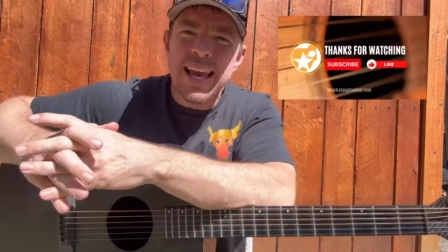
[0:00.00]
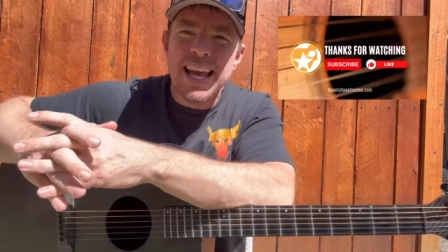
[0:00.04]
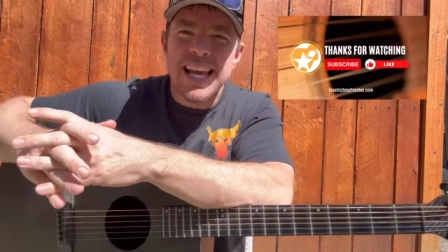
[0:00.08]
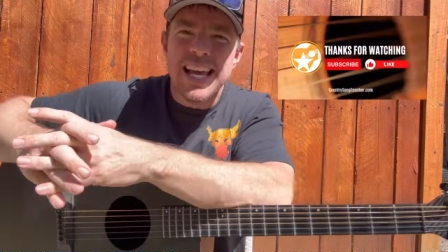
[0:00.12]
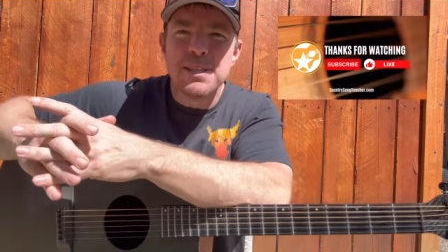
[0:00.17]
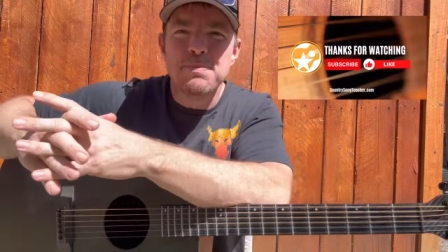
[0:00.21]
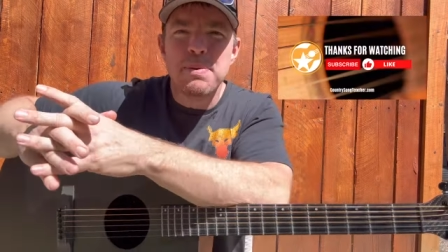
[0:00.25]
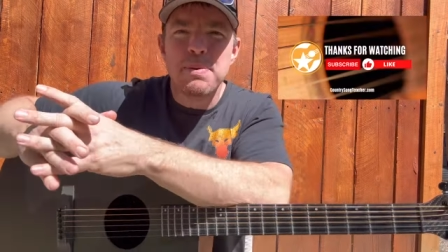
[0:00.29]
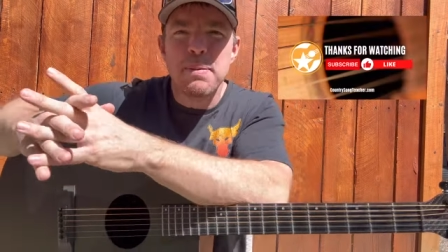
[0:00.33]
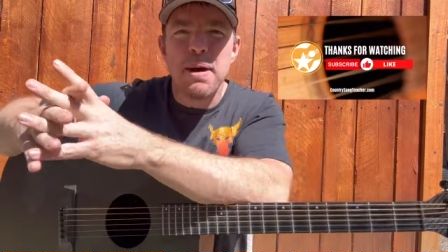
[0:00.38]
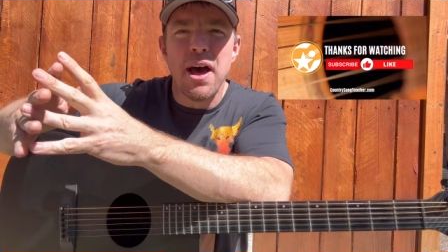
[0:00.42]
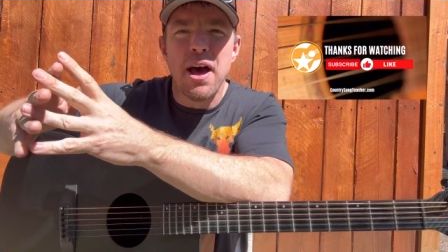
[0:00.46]

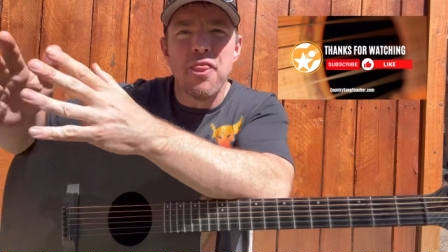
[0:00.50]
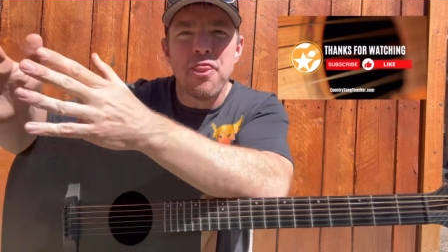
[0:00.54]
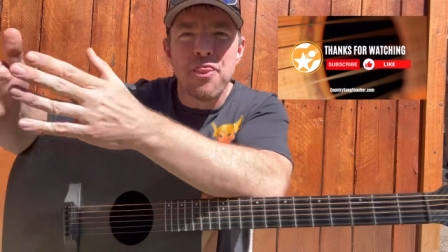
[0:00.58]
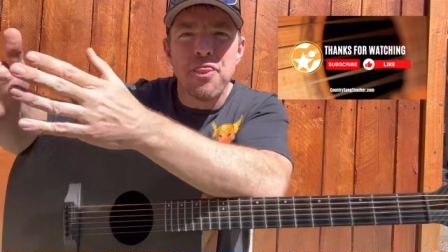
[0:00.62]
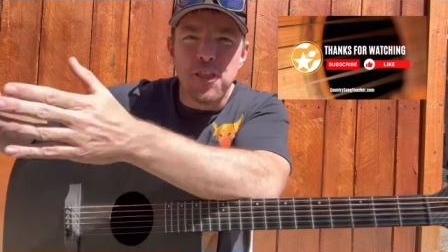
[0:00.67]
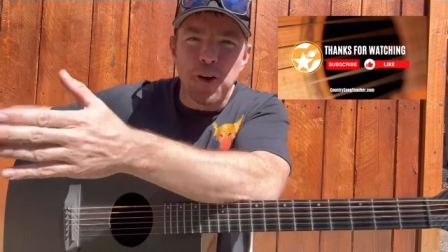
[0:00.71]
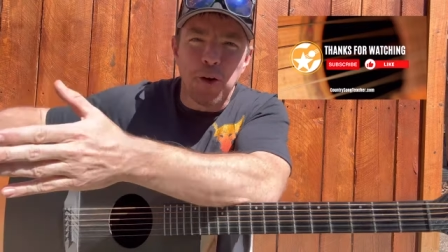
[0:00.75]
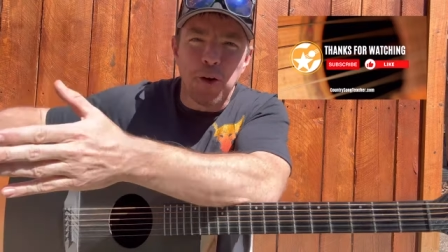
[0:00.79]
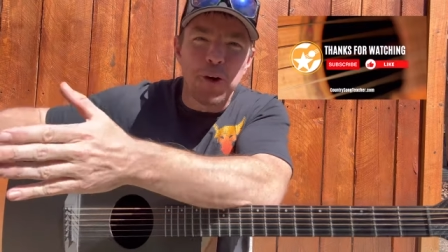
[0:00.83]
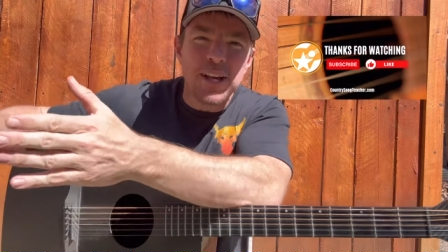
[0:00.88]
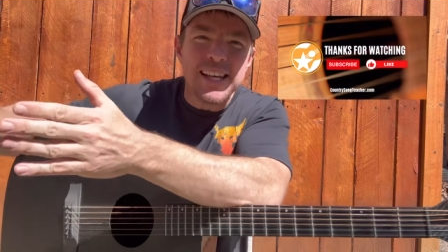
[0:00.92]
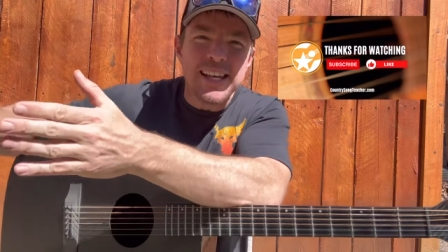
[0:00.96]
It's been about
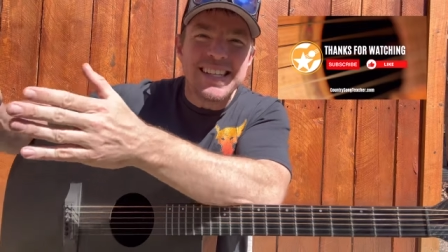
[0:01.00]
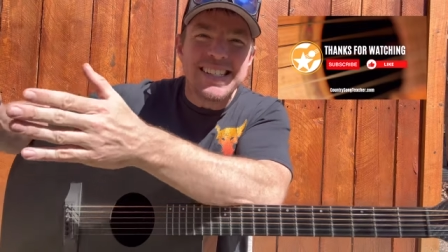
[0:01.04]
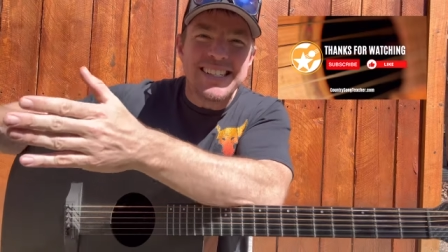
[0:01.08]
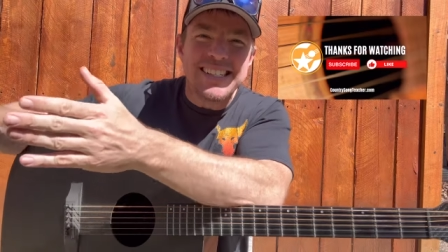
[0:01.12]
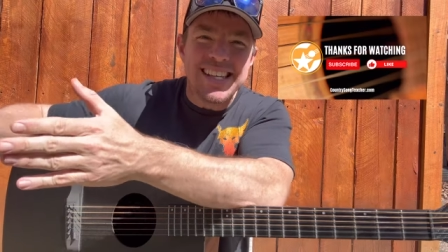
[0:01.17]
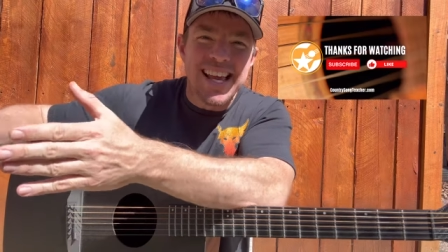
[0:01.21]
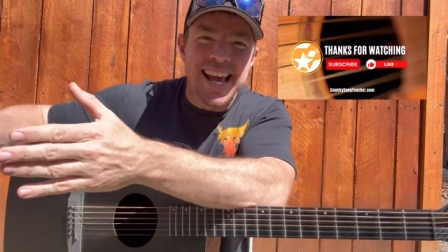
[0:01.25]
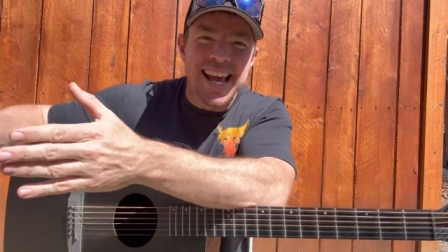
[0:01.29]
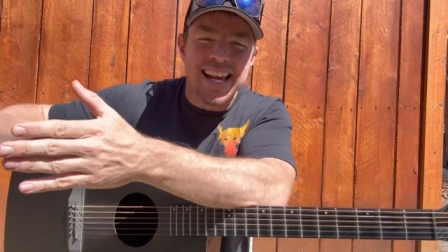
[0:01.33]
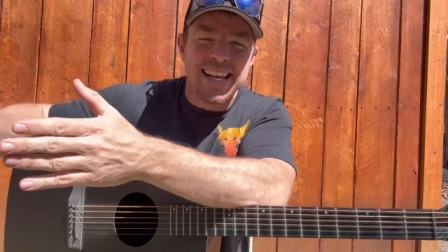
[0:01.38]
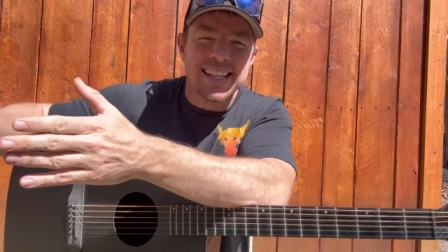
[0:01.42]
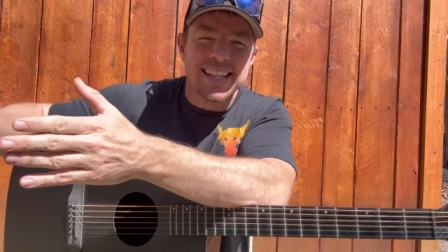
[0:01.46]
30
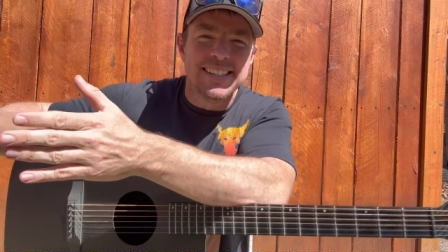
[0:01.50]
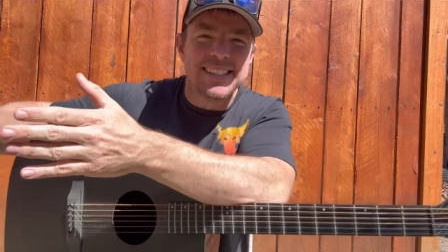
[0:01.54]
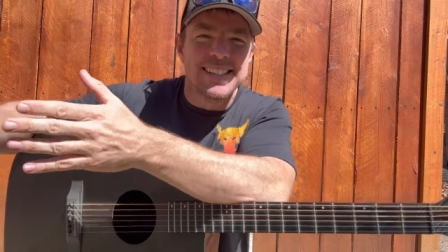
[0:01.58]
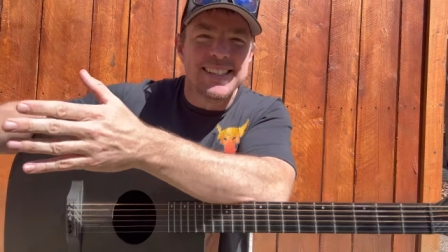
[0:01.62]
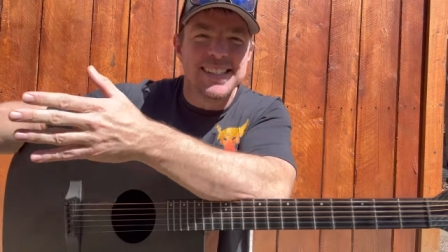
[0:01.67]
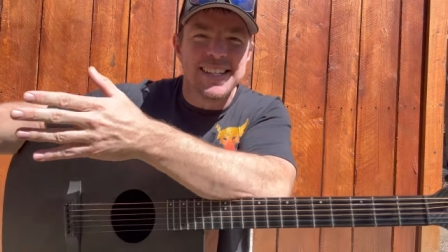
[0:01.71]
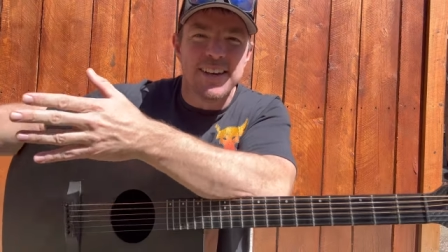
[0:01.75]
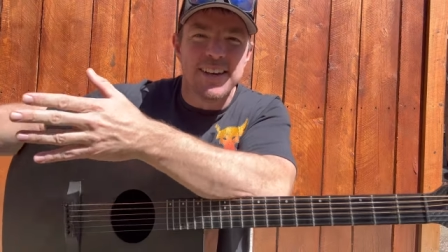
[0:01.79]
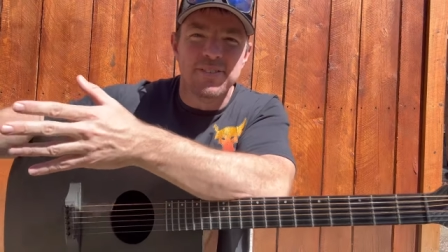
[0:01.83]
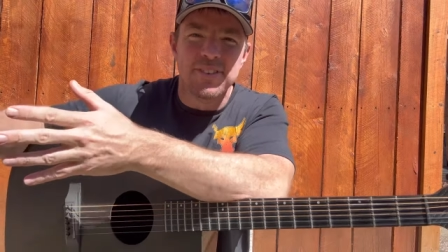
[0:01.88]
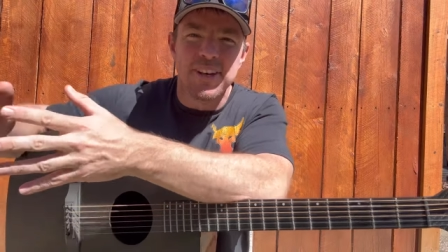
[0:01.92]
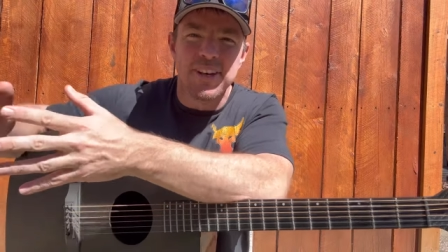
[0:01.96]
seconds
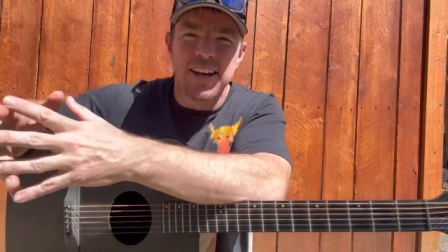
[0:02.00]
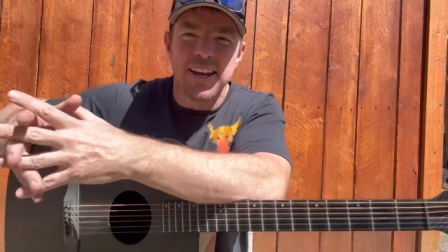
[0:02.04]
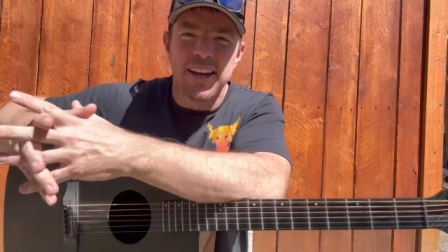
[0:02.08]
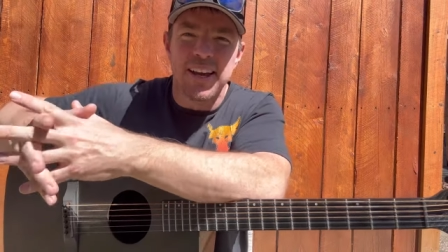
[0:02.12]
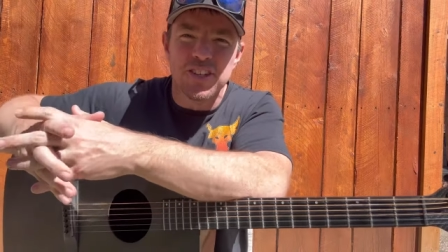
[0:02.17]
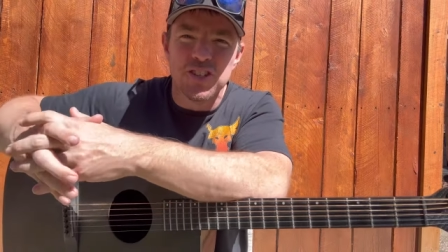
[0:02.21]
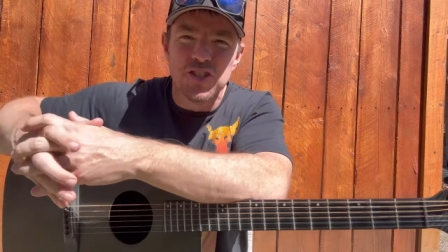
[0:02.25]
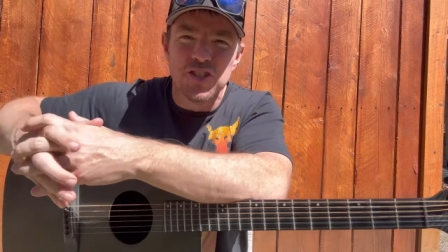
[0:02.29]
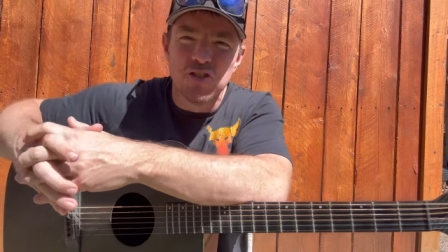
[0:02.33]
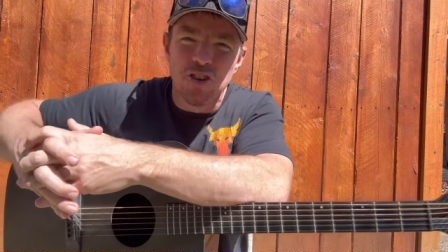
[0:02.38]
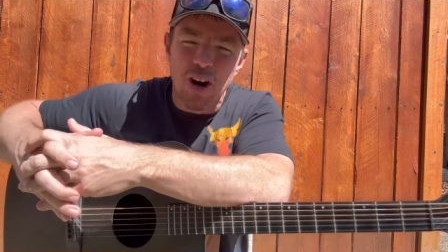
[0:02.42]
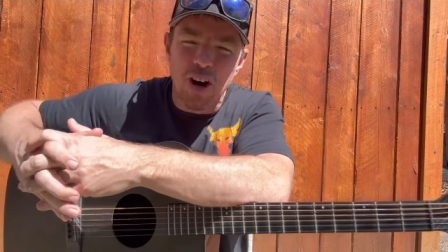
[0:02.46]
since I've done a
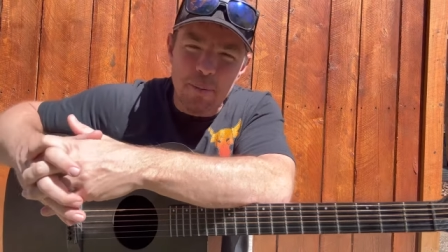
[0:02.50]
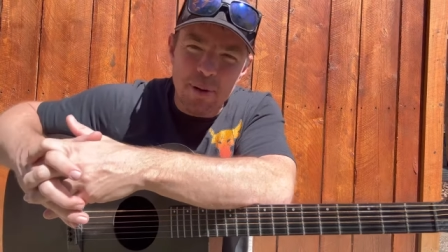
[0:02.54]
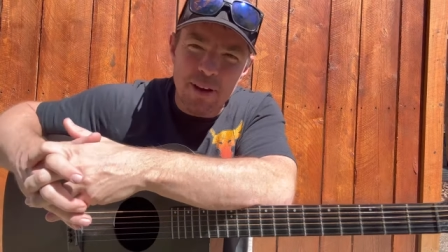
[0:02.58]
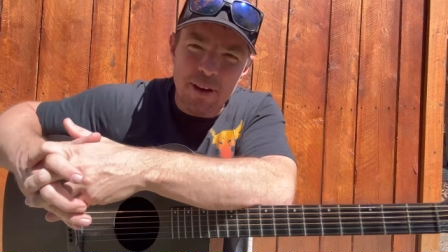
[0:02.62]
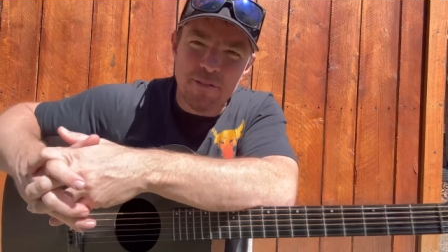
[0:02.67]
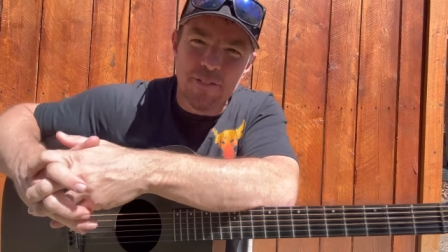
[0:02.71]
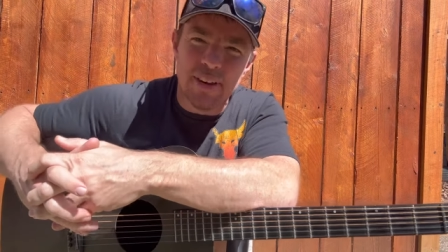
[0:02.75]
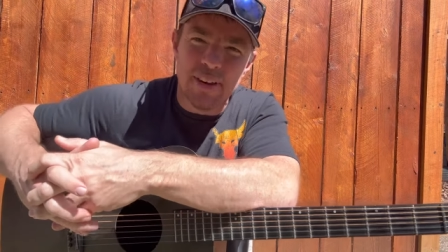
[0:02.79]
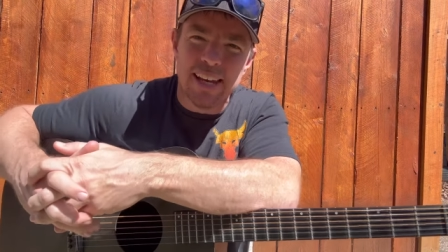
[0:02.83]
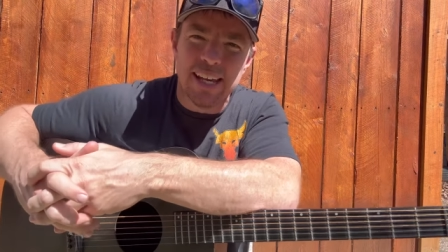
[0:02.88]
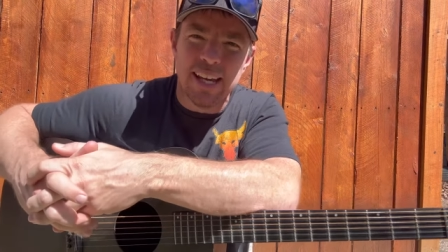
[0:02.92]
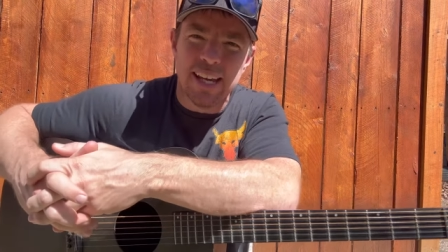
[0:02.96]
strumming
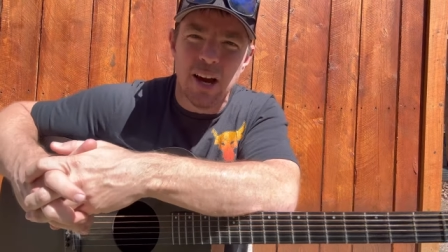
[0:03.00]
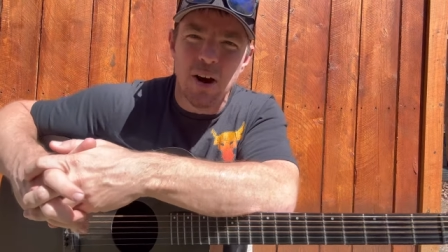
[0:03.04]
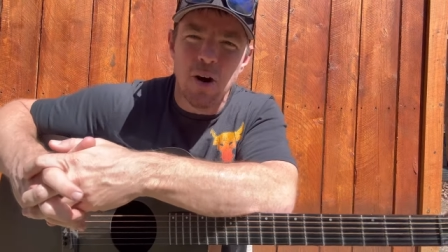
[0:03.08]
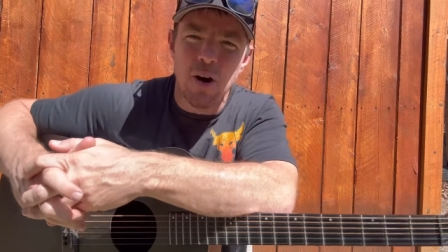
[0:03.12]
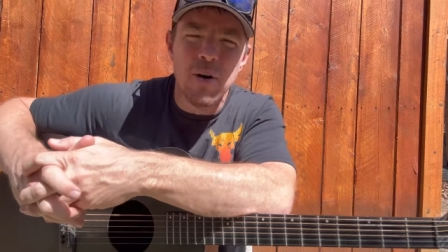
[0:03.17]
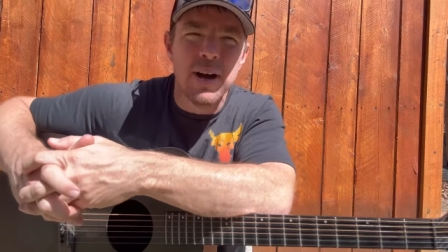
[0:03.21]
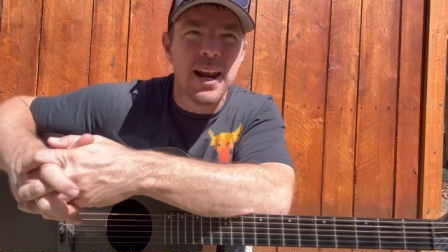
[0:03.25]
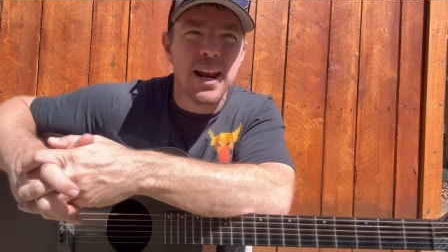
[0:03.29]
video,